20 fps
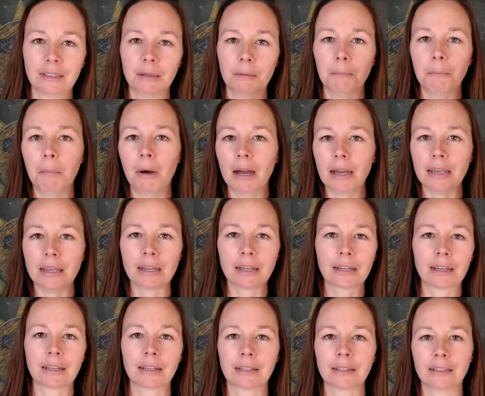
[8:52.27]

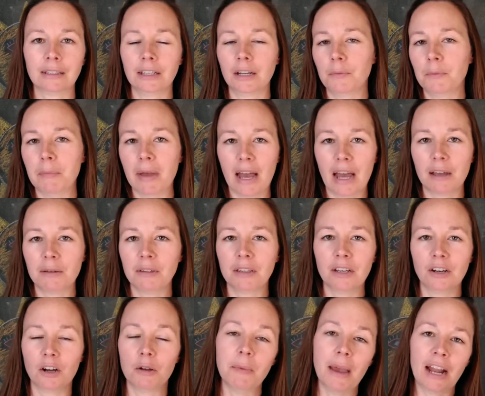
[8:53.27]
Mike, you know,
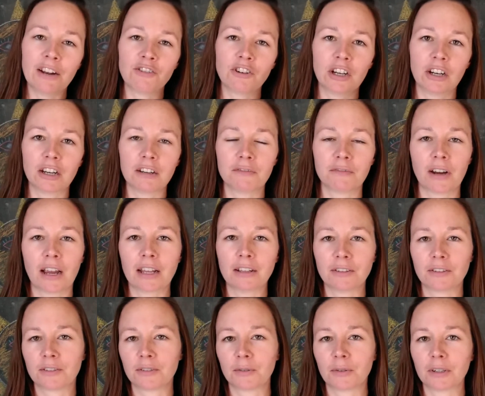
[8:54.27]
imaginary
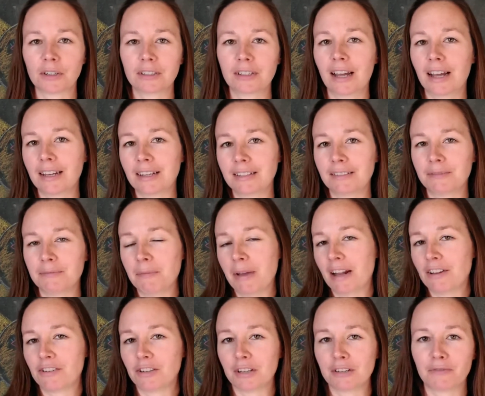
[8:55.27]
friends, or not
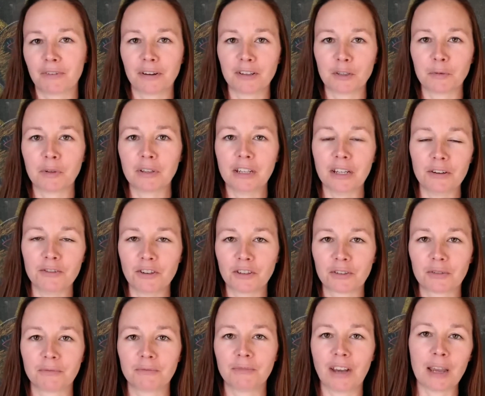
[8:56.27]
imaginary friends, but, you know,
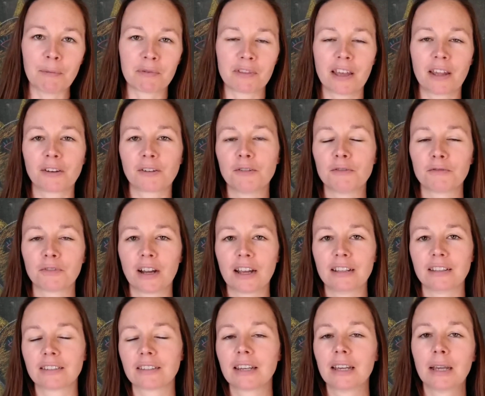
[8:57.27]
just hypothetical
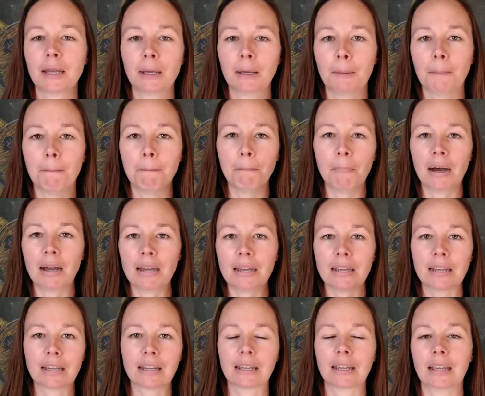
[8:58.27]
friends,
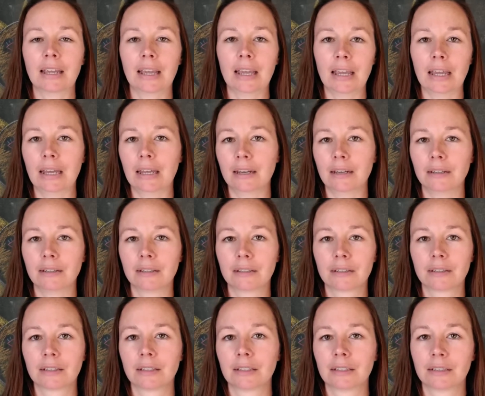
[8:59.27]
Mike and
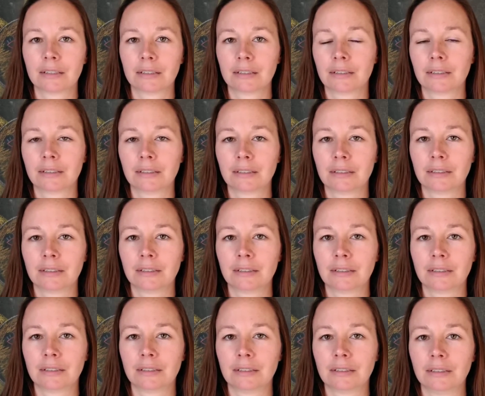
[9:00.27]

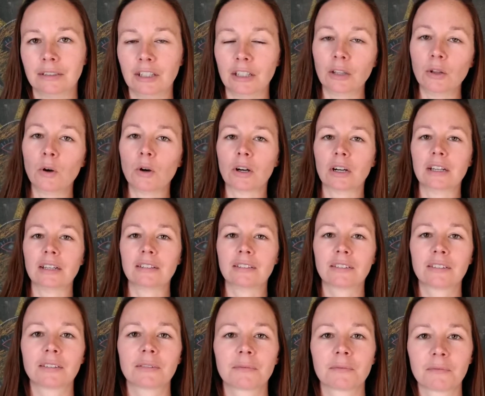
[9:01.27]

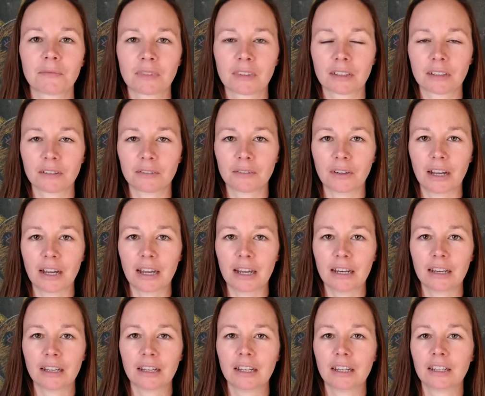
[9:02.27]
Dolores, right?